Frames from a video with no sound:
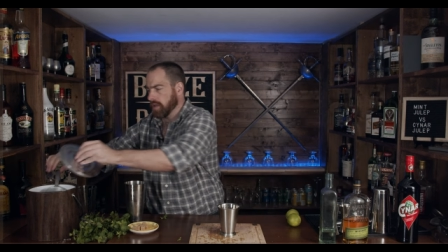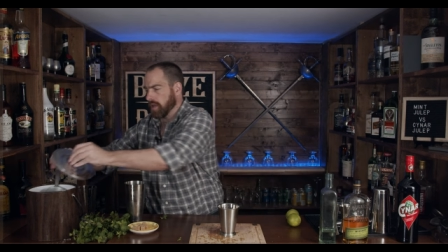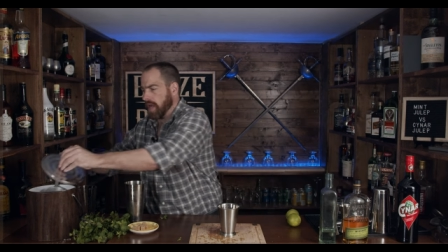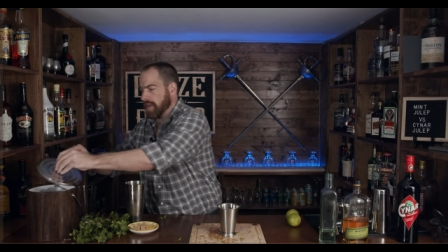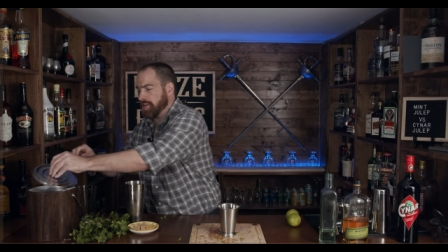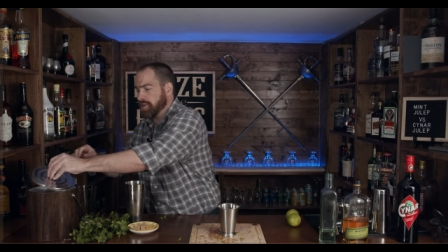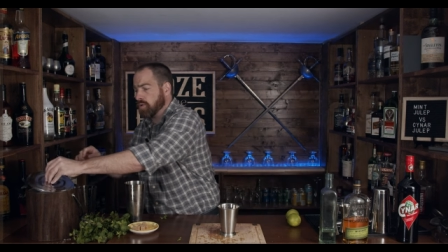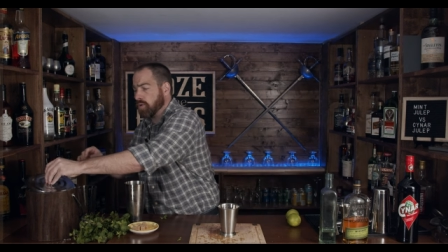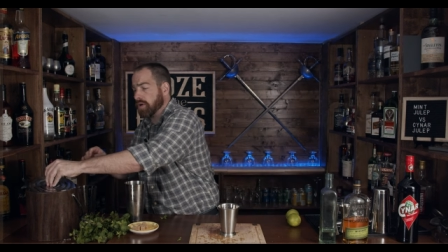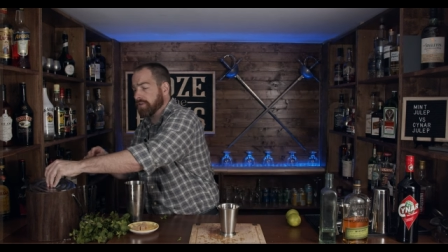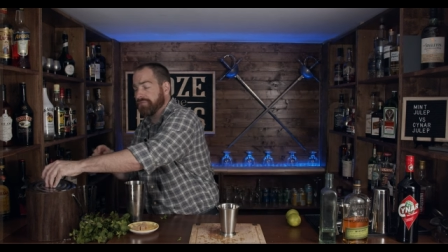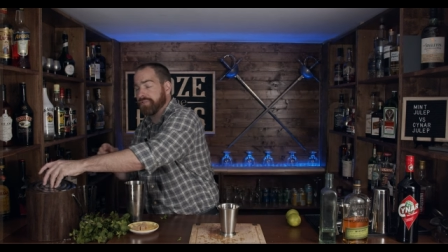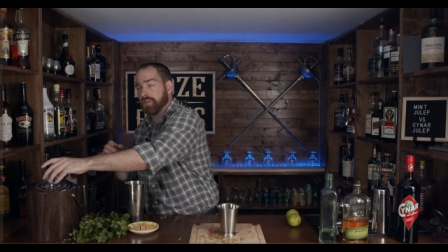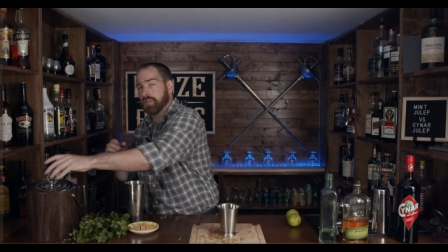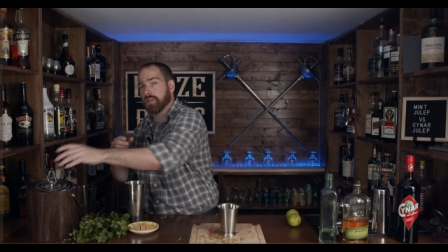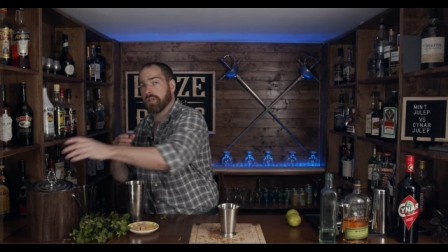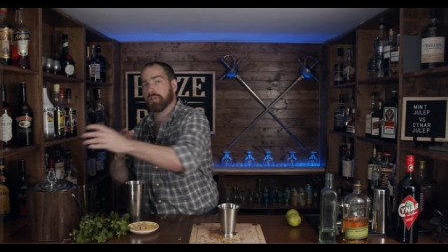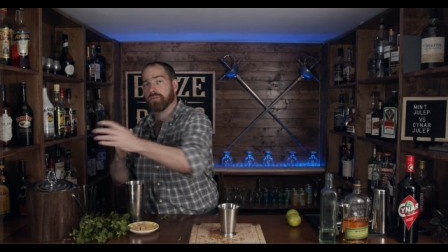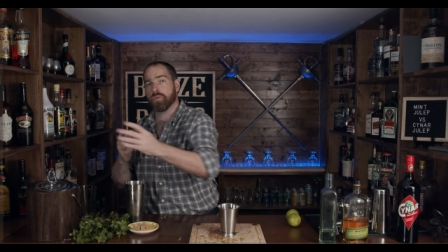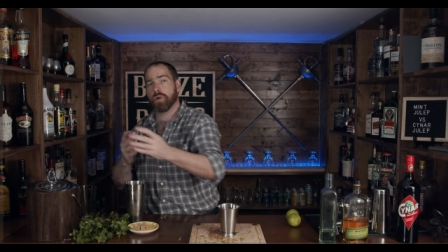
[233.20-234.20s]
And you don't wanna fill
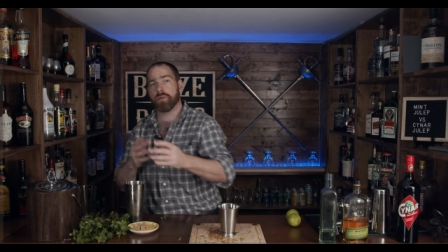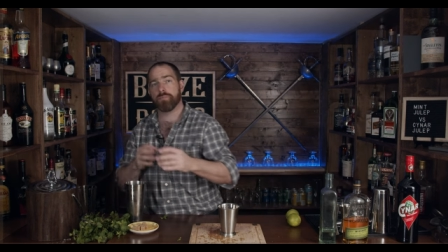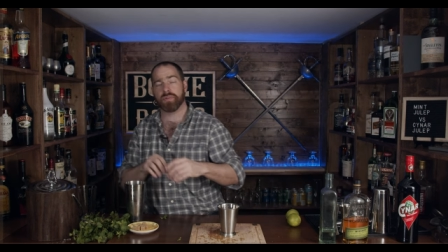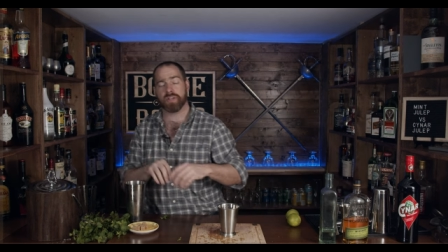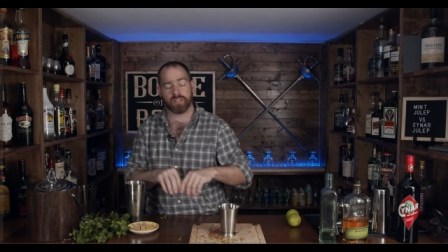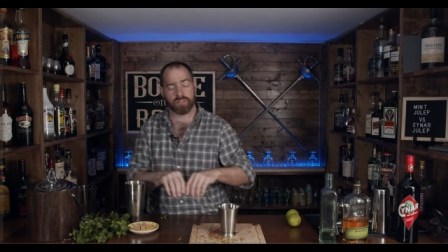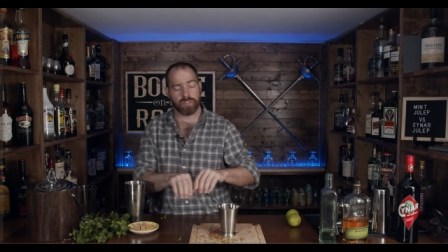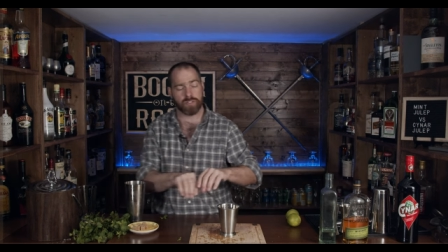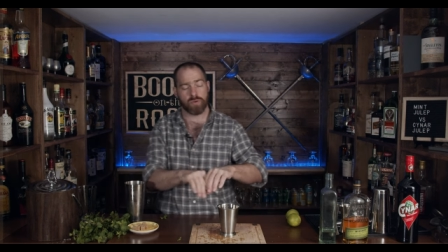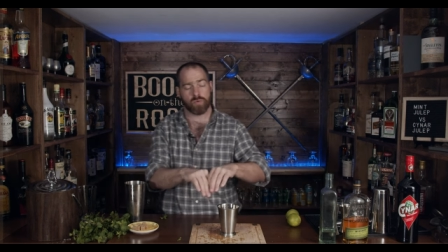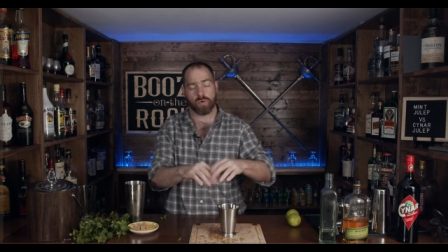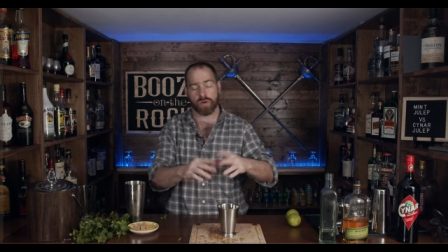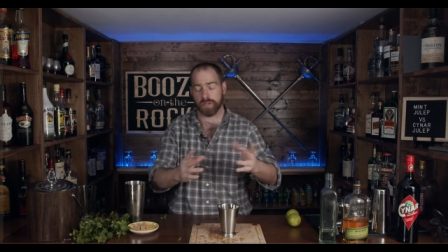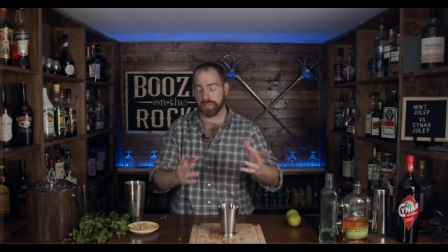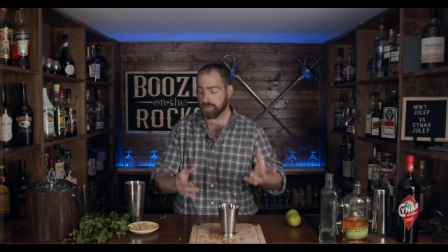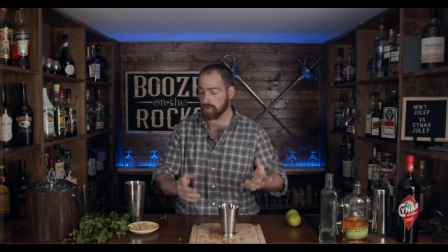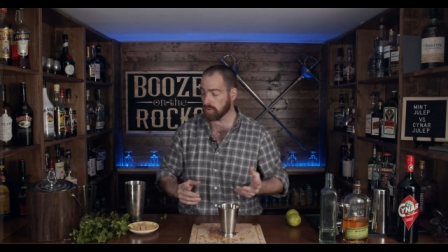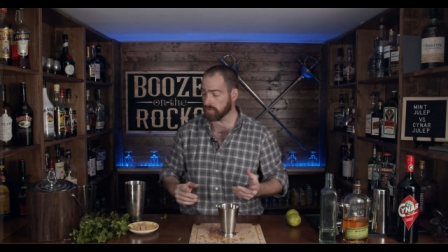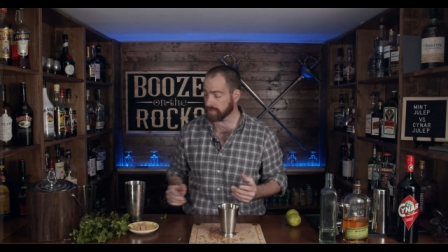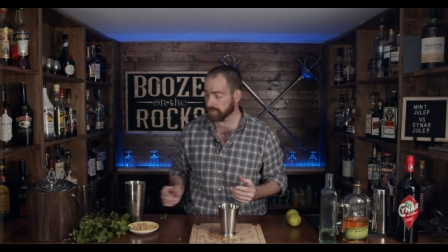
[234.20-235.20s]
it all the way because you don't want
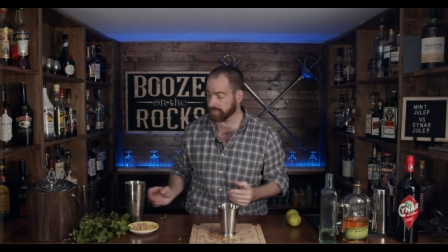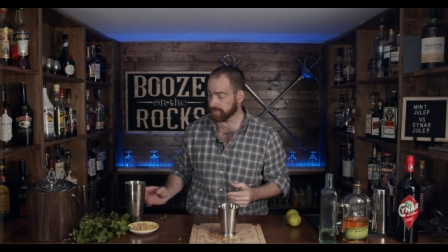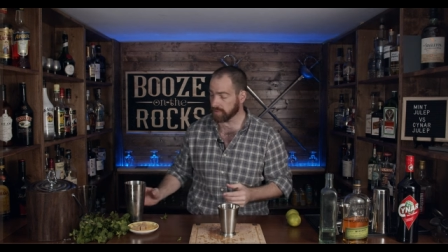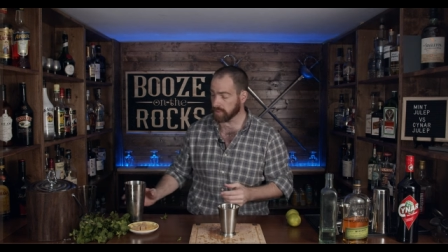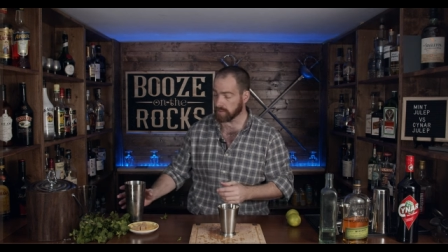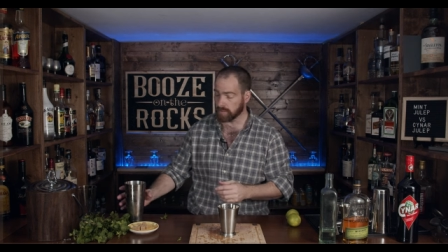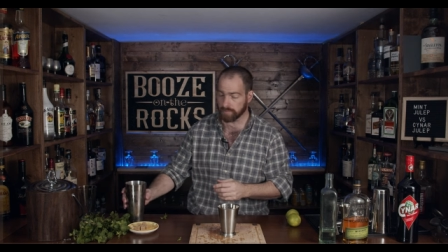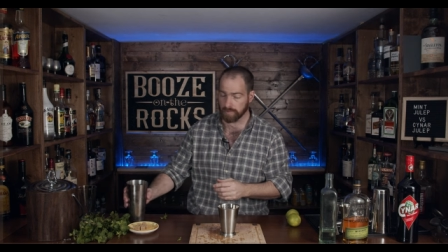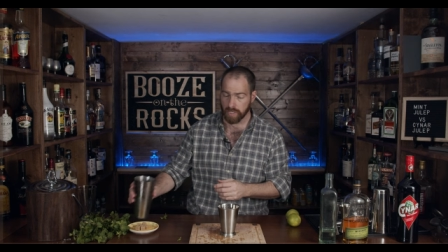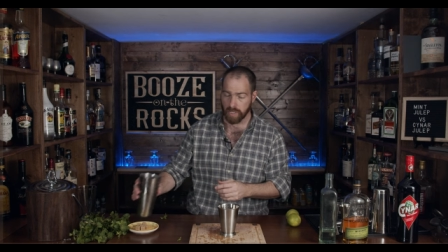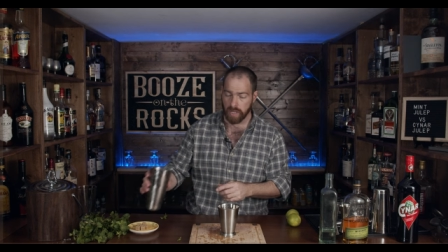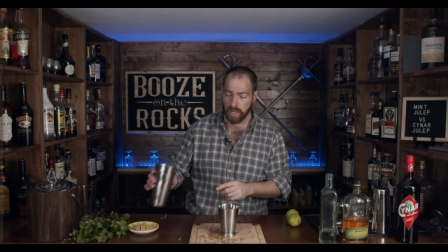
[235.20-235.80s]
it to overflow.